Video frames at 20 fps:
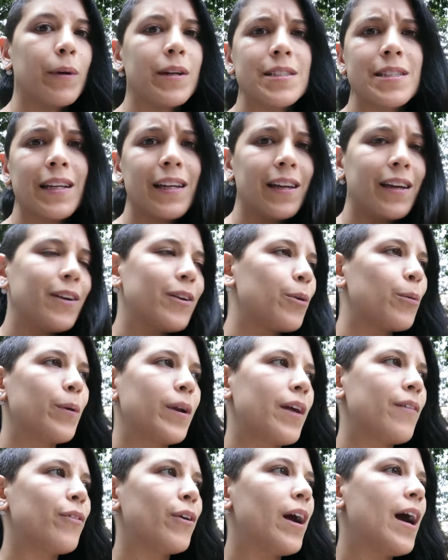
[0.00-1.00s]
or my singing or
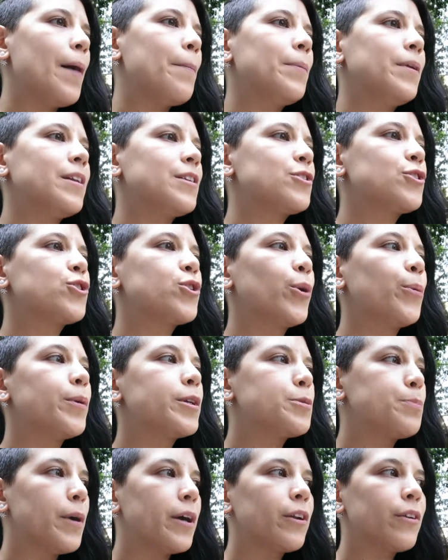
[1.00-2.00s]
whatever happened is so
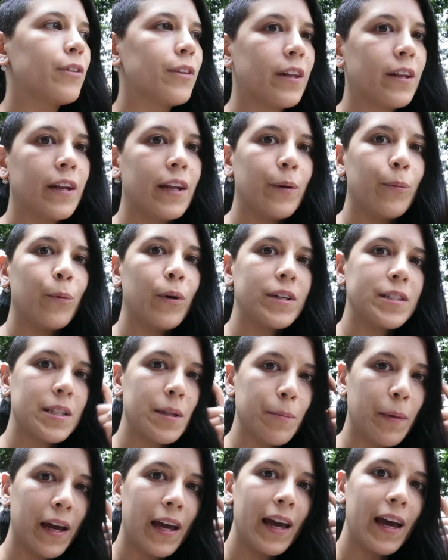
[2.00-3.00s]
much better than it was
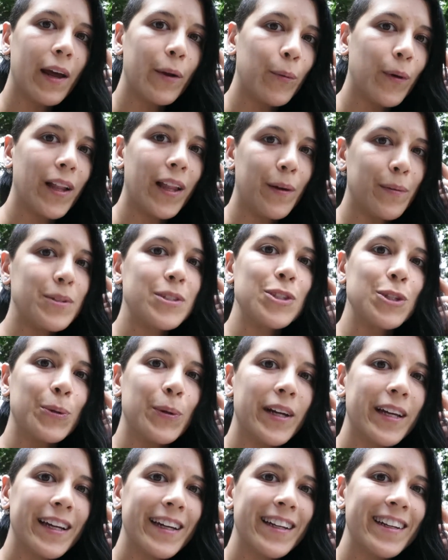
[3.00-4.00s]
in my head while I was
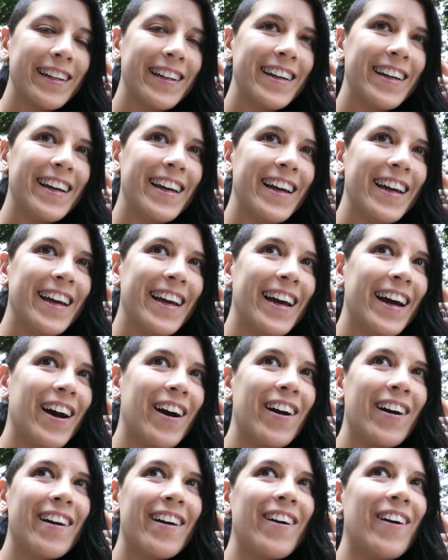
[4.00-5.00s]
doing it. Mm.
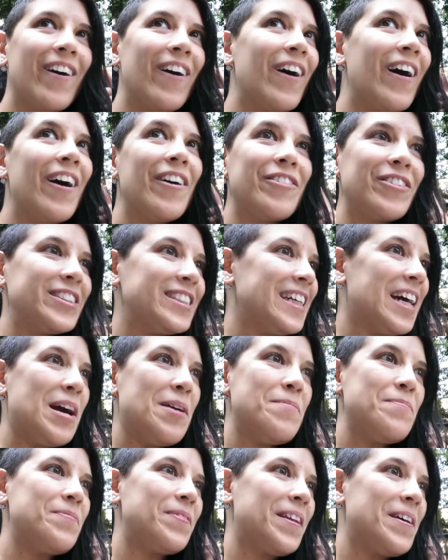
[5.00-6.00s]
Every
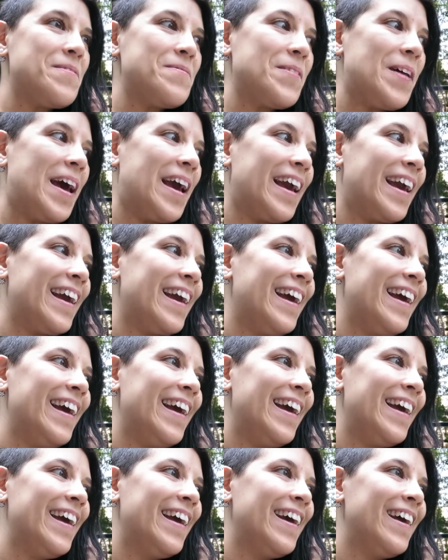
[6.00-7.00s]
time. I'm like,
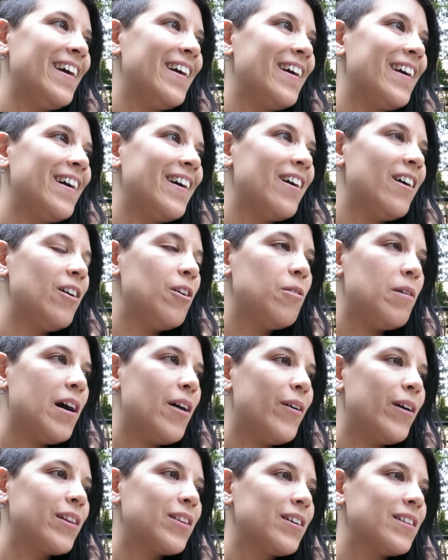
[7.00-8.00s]
oh
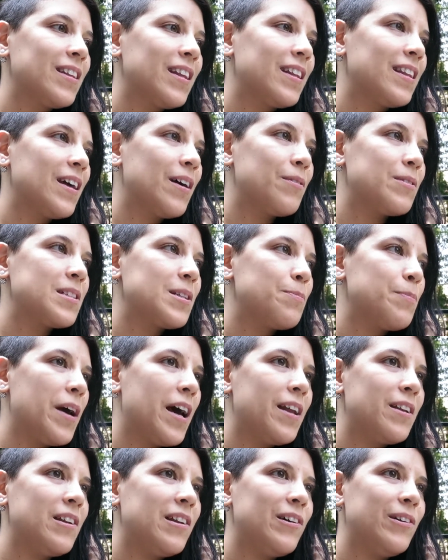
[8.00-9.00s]
wow, I thought that that was a
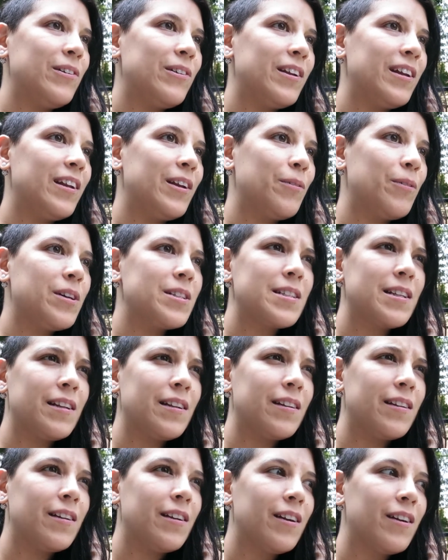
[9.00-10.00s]
bad note, and it
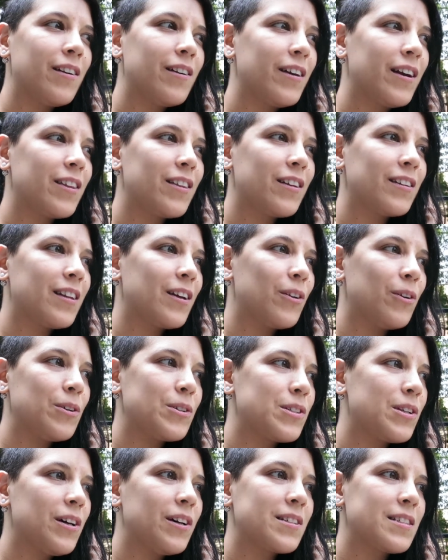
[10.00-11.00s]
wasn't. Or I thought that
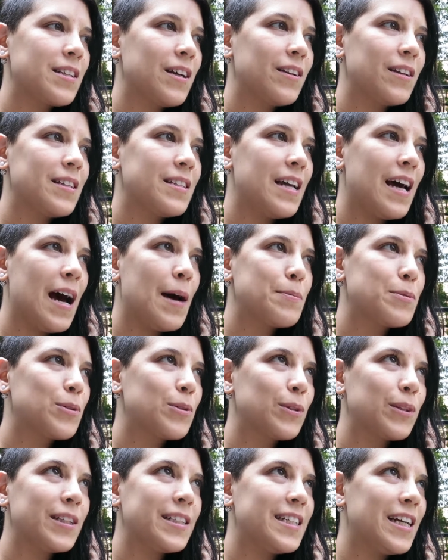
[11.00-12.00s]
whole song That's sounded so
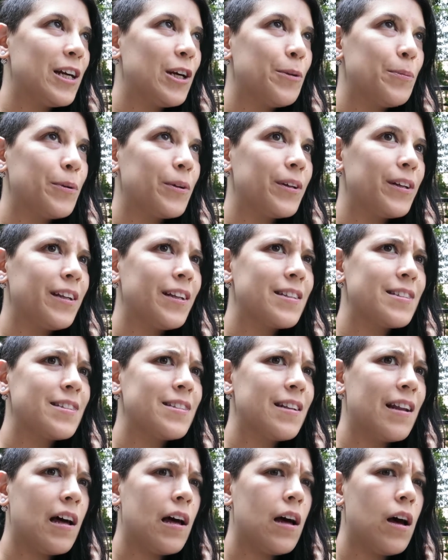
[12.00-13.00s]
absolutely terrible, and
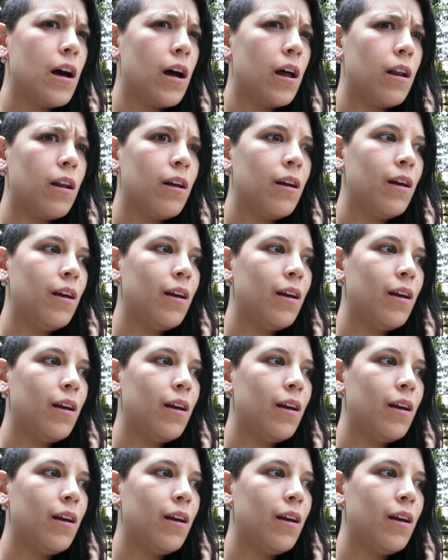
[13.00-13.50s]
it's not.